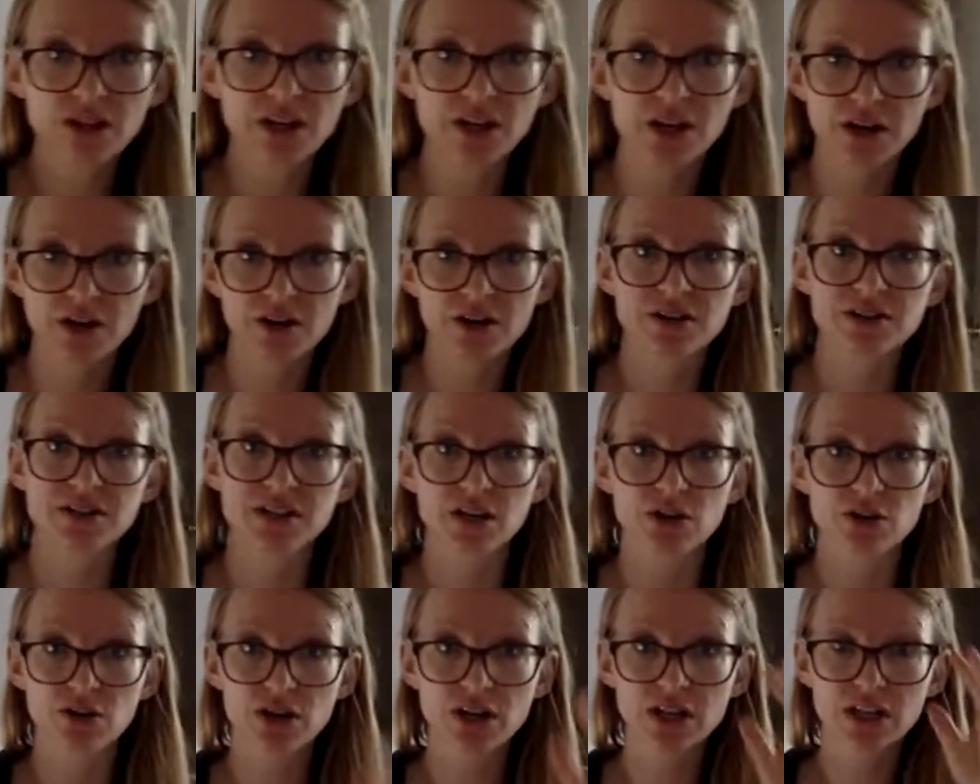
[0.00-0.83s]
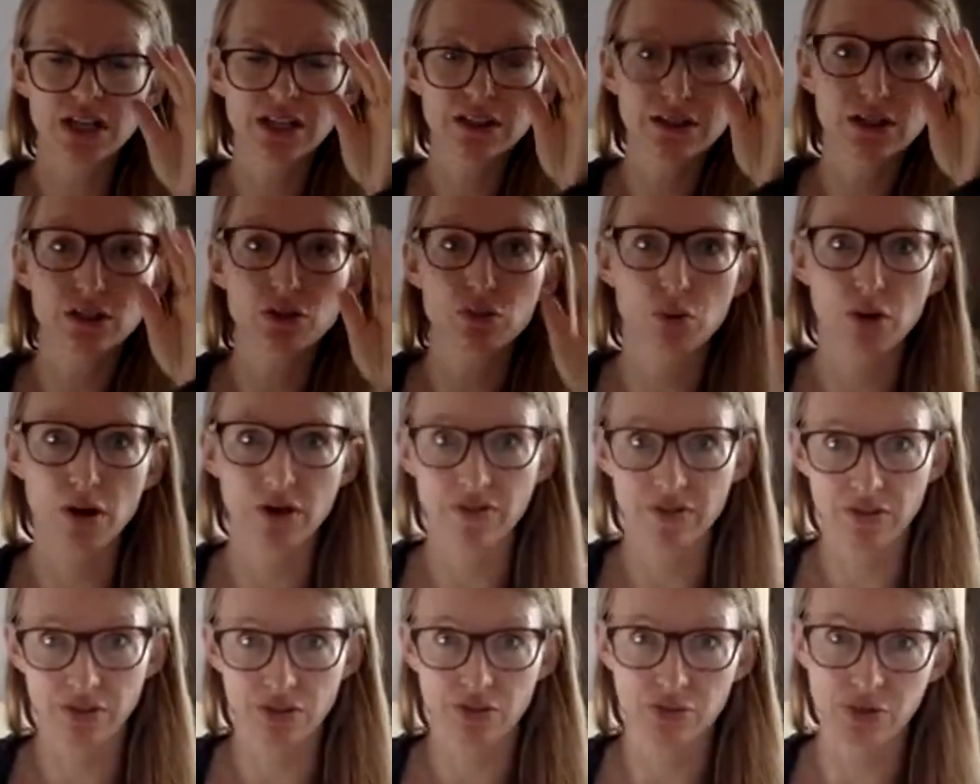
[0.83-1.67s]
here is that you're gonna let this work
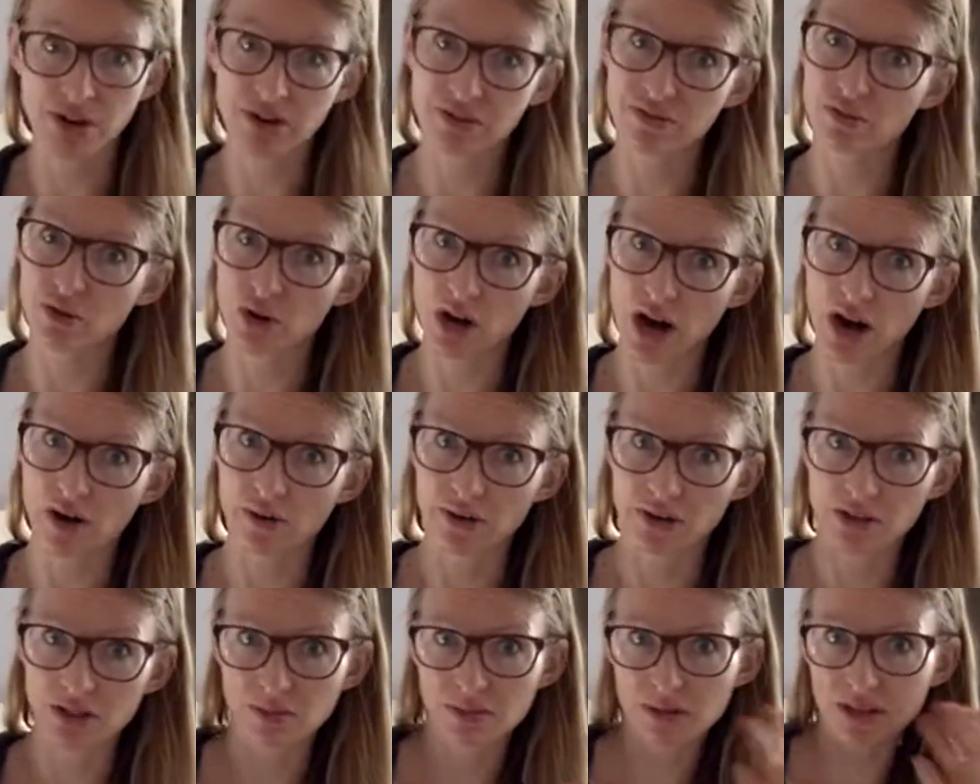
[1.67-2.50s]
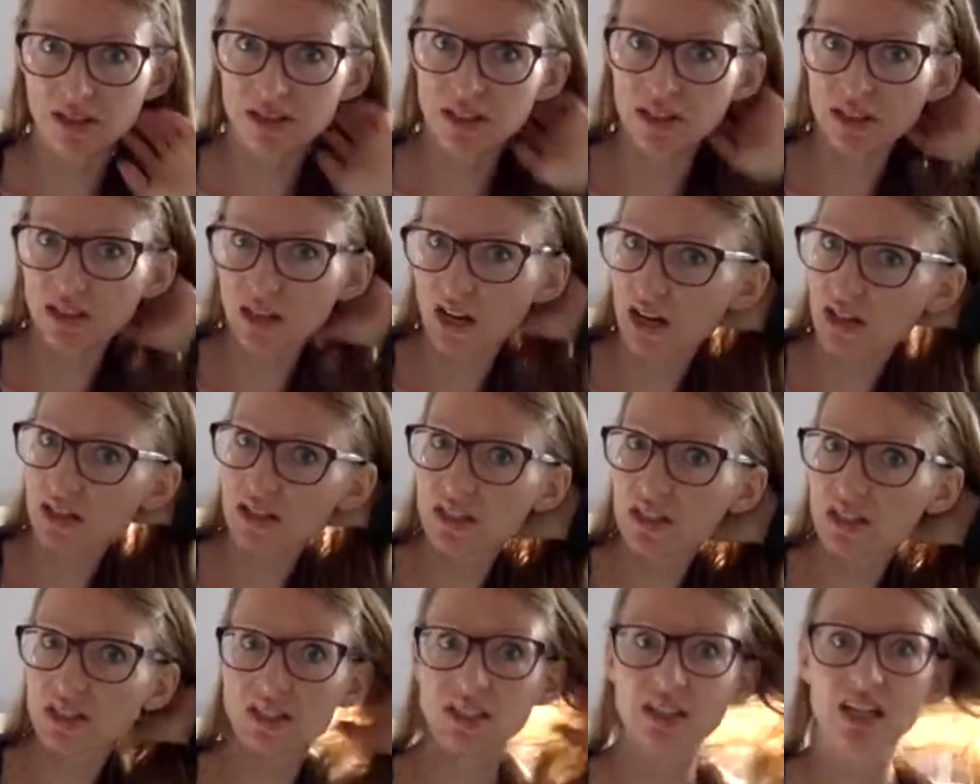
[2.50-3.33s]
for 3 to 4 hours because it's got to
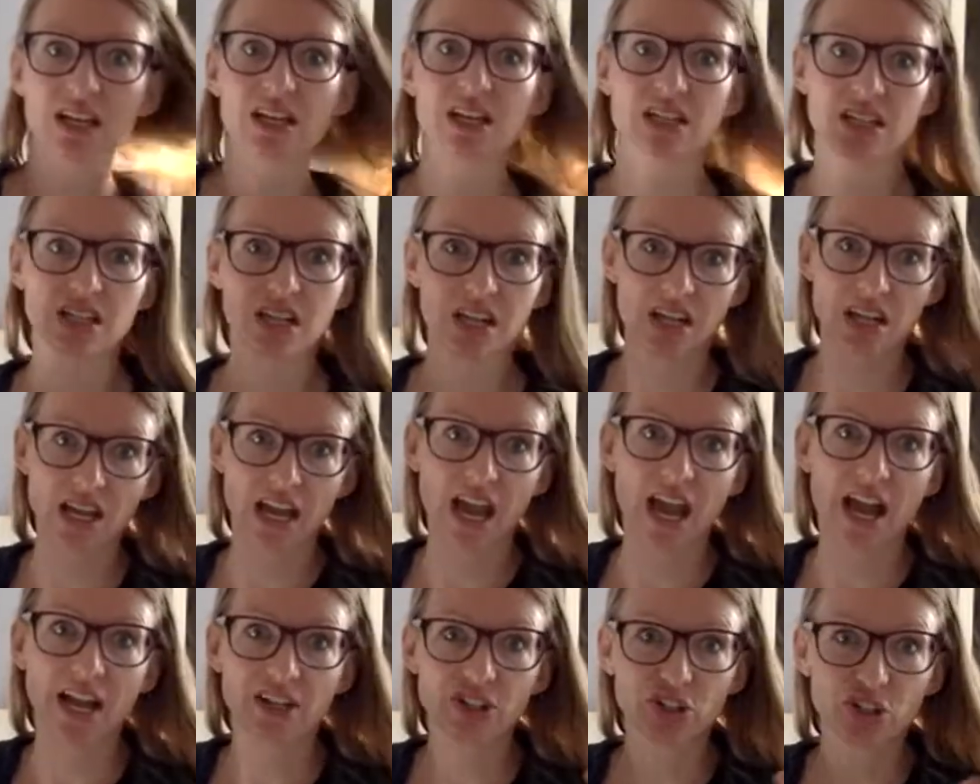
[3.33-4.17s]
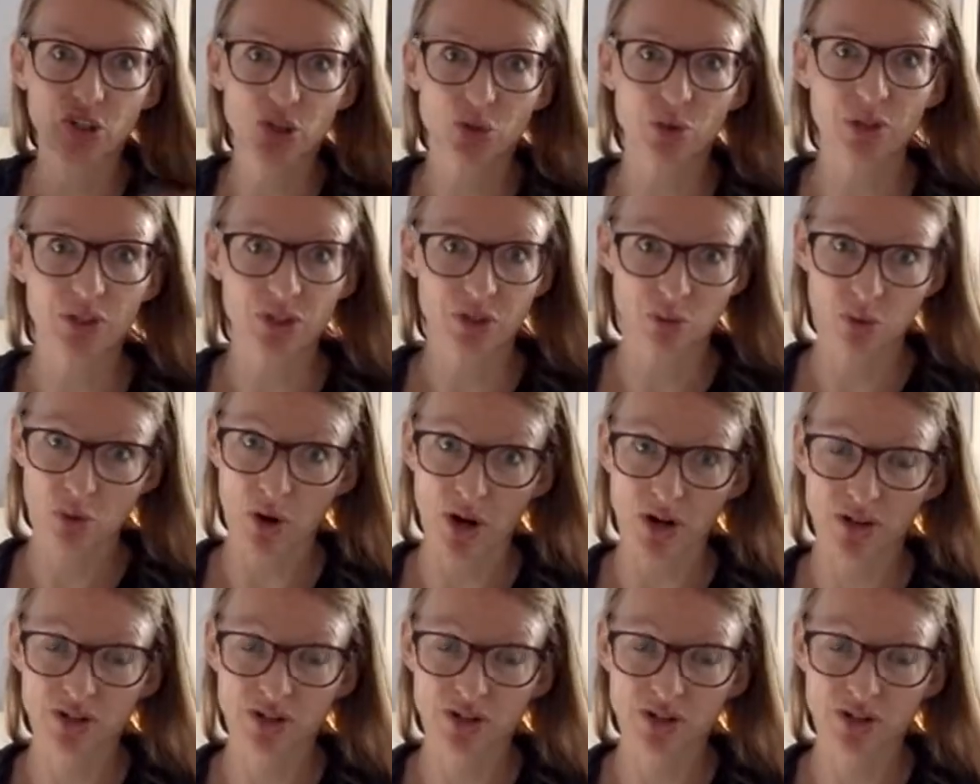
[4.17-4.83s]
sit and do its work.